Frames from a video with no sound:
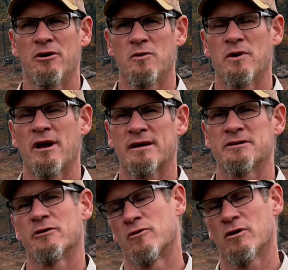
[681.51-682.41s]
knew when I
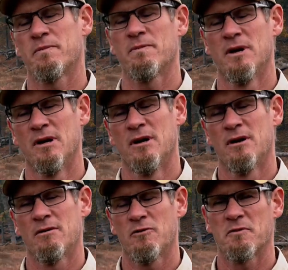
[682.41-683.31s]
actually grew up
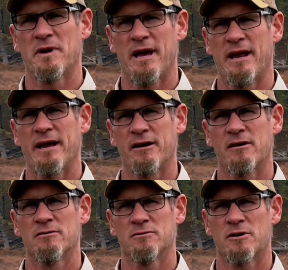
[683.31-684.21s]
with my dad out
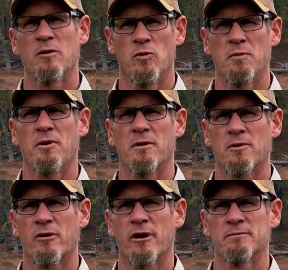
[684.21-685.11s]
here cutting woodplot
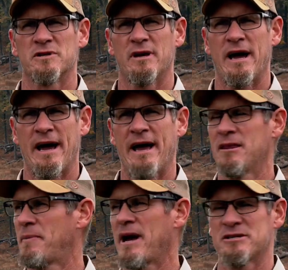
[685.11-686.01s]
programs, I had
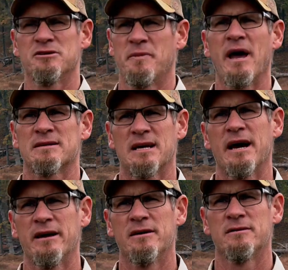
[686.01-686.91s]
the passion to be
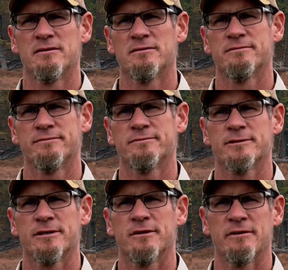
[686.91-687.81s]
outside.
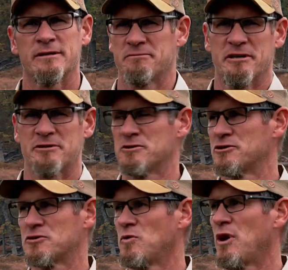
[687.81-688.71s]
So this was
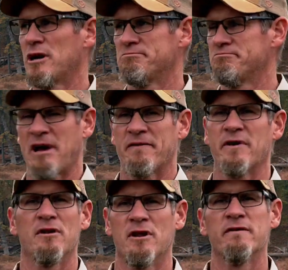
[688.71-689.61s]
just what I
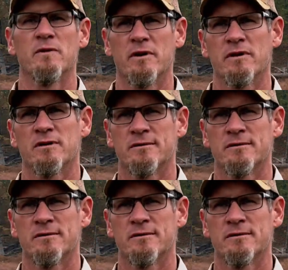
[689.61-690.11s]
fell in love with.